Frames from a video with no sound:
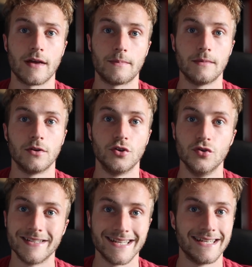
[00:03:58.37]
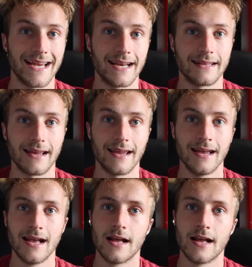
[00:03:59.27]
that people use in the day-to-day,